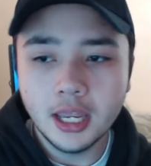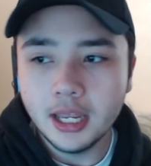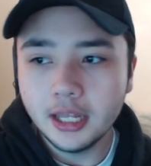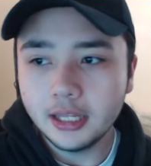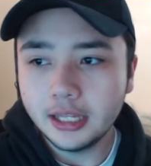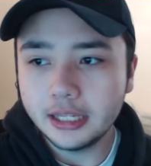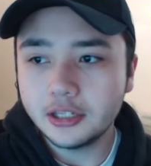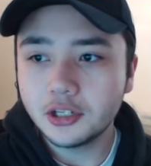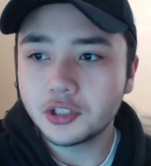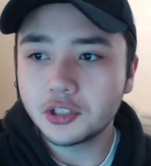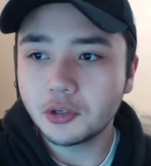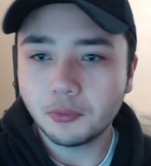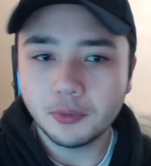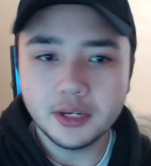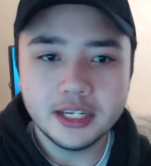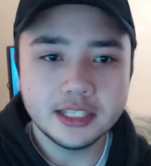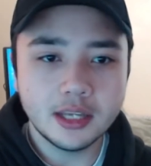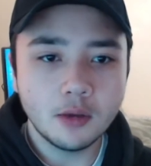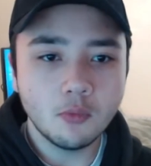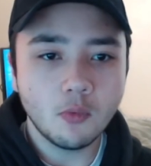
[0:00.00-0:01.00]
Like there's a
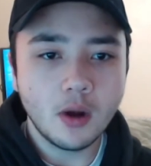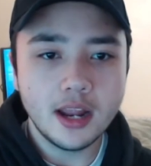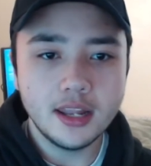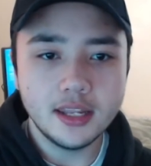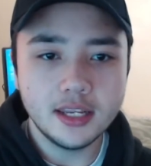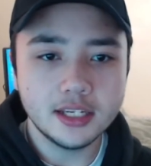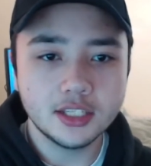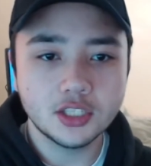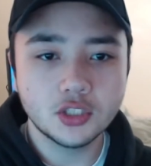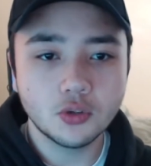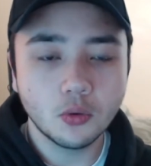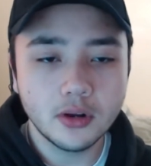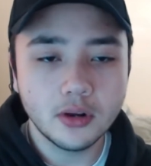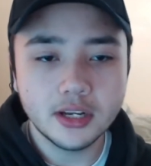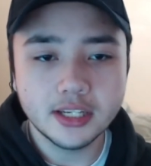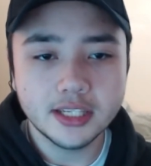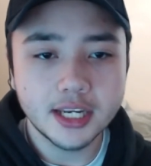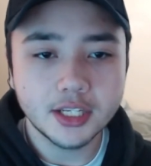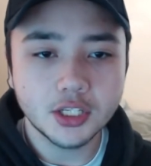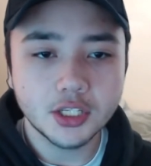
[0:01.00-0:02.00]
reason why these stories
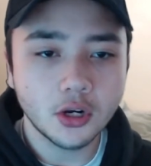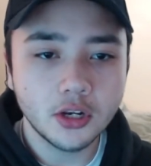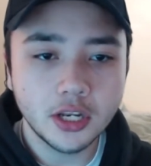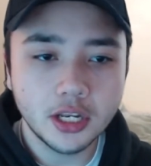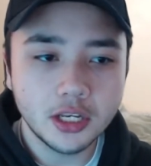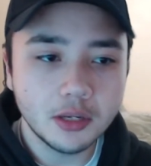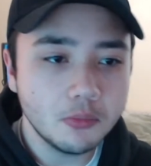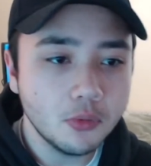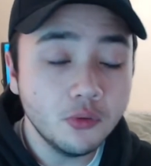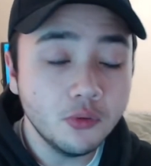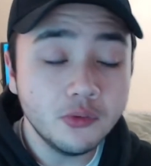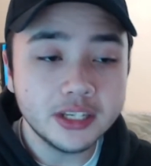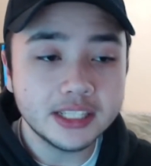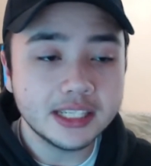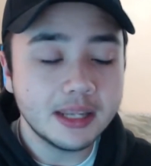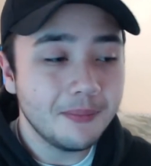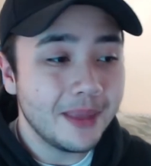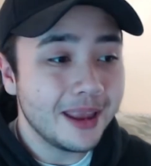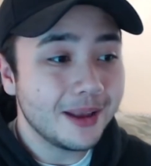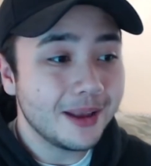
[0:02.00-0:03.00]
get turned into movies
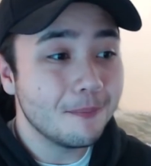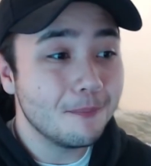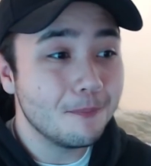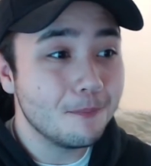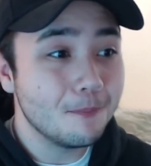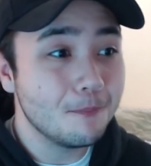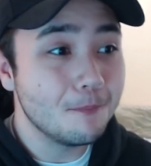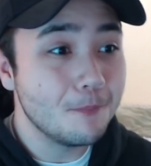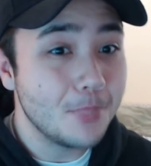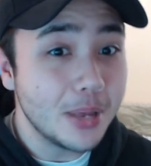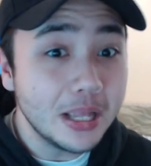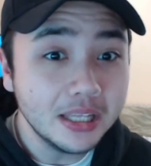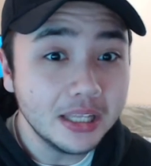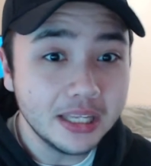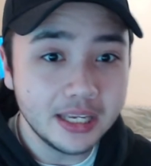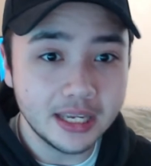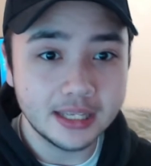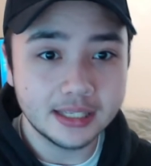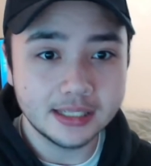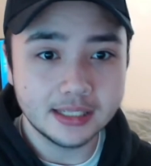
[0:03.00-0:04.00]
that make
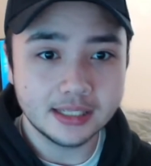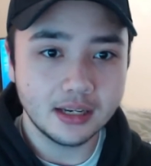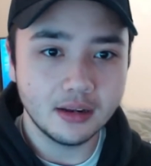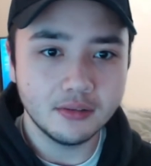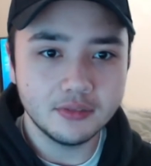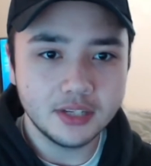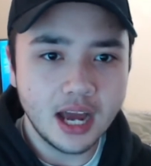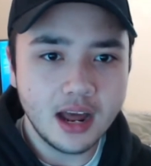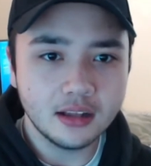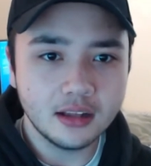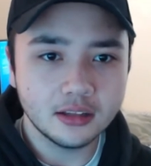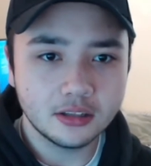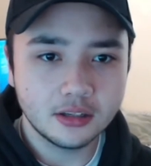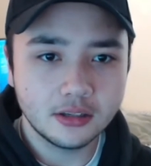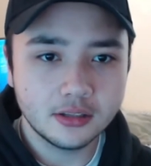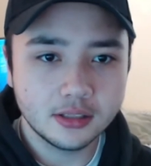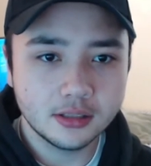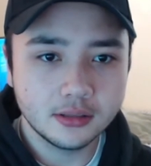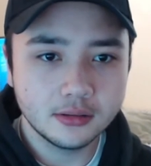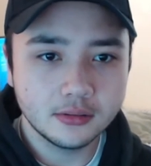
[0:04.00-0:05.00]
billions of
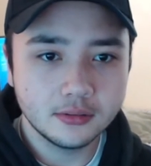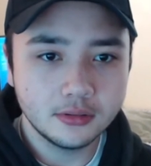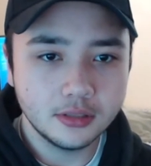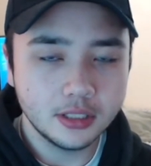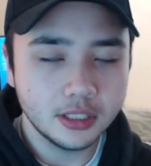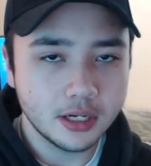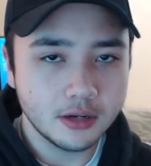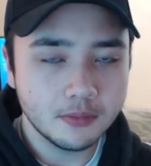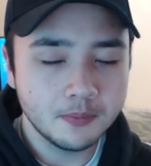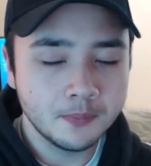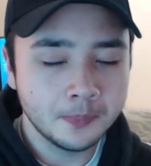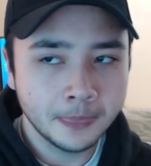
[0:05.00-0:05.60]
dollars, you know?